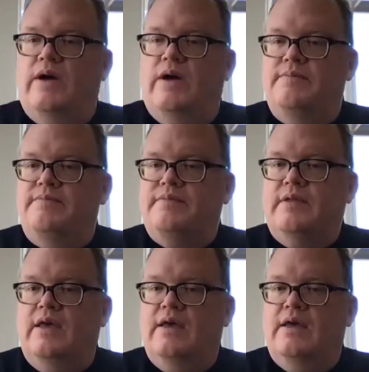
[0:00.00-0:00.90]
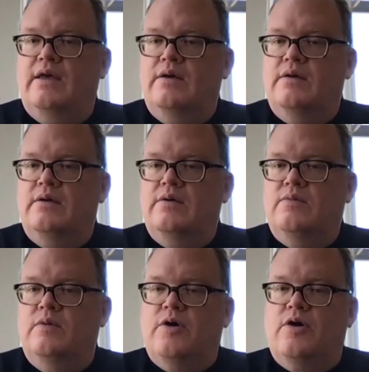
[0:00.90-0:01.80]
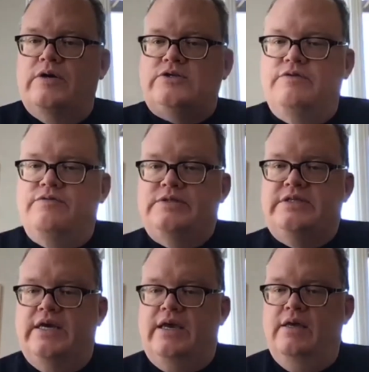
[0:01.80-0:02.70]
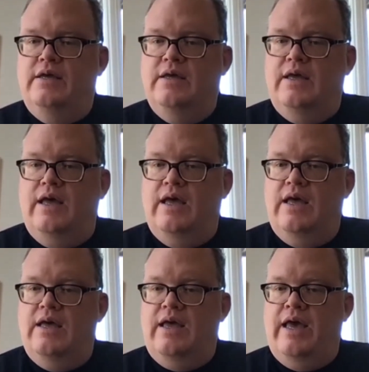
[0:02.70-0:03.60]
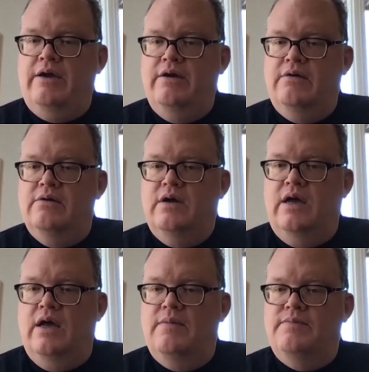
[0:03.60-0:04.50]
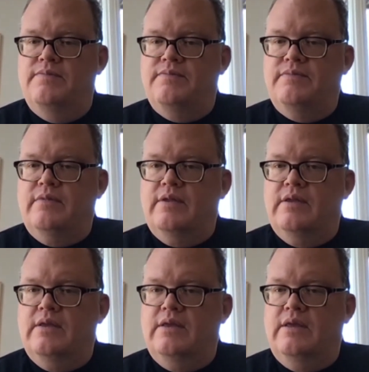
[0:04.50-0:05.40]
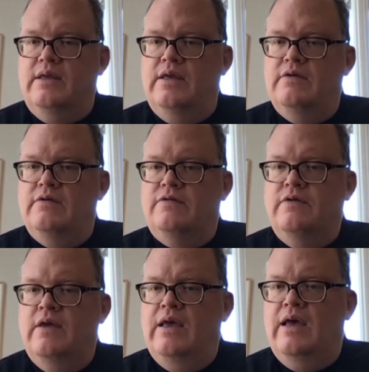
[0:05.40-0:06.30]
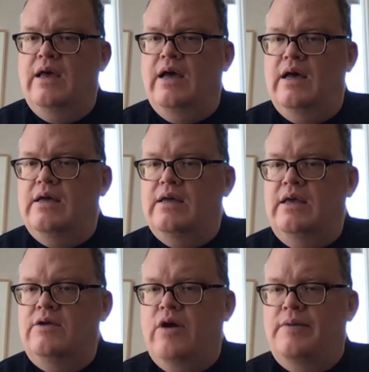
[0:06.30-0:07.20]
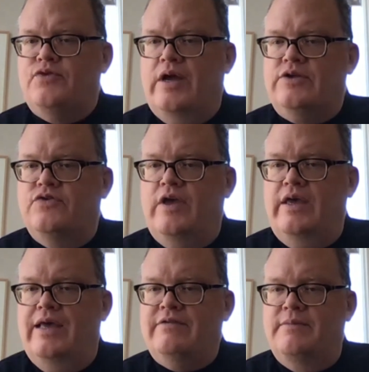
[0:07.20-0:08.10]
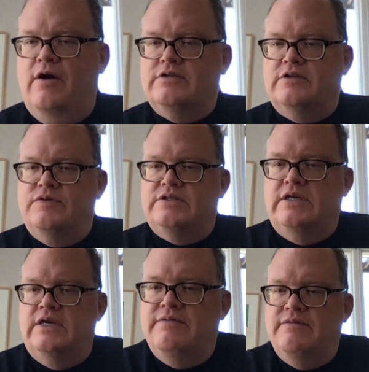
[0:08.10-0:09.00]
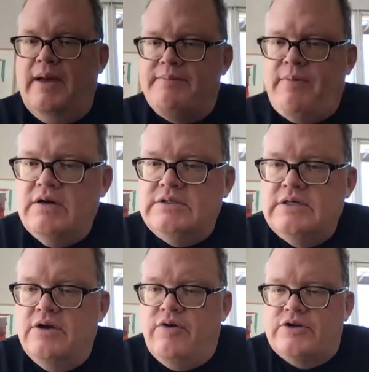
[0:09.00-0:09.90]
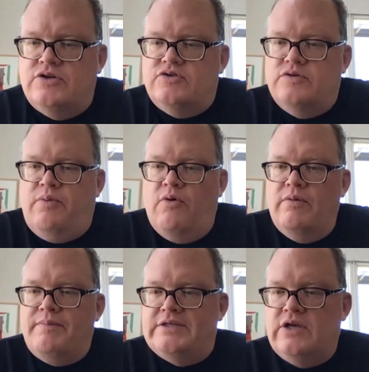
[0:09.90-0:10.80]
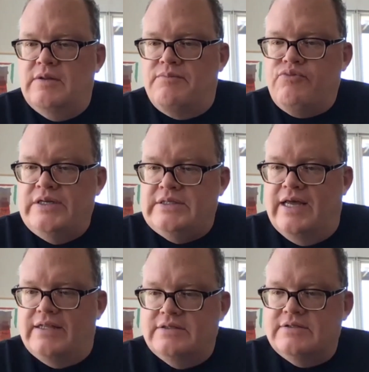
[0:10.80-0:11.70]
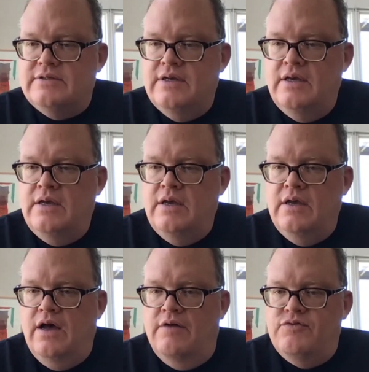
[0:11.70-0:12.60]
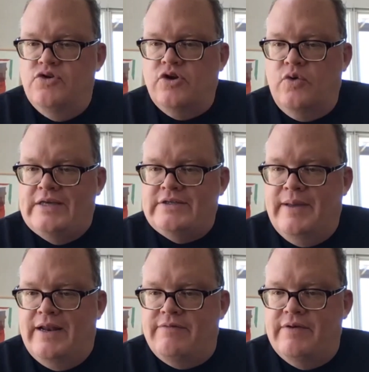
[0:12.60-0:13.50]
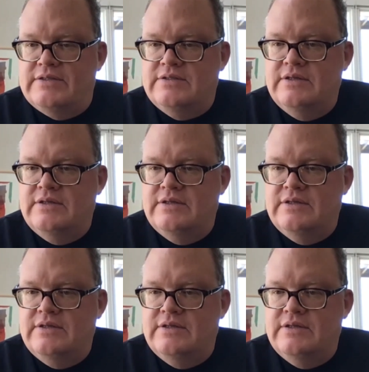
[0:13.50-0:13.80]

One more question from Sig Hecker. In your abstract, you say SMRs have received bipartisan congressional support based on the pretense of nuclear waste benefits.